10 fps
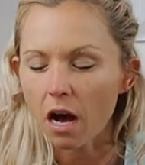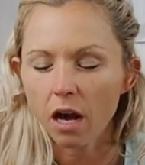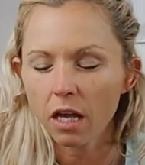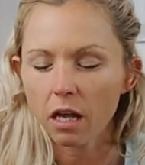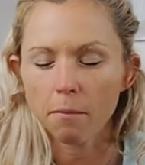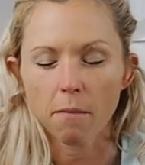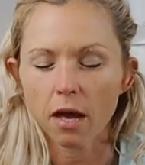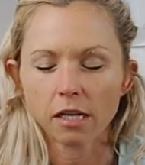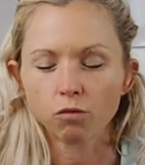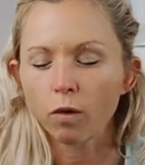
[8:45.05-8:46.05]
I am
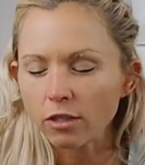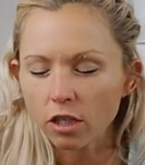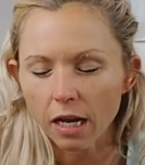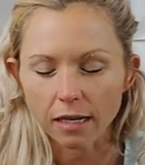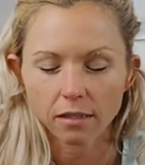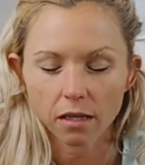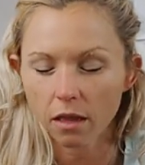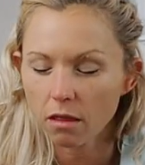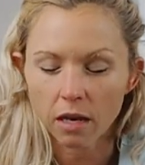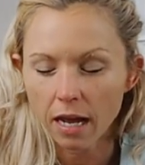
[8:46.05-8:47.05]
as wretched as
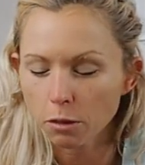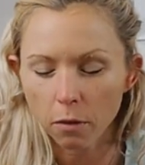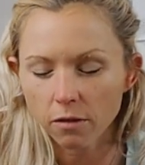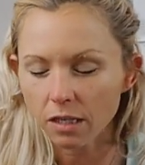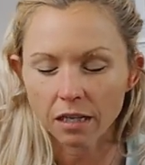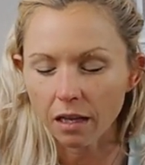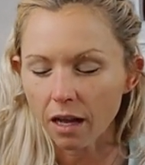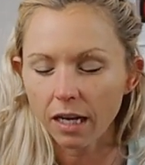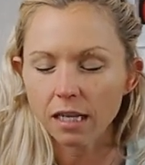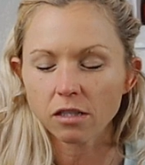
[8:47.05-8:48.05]
the next person in line.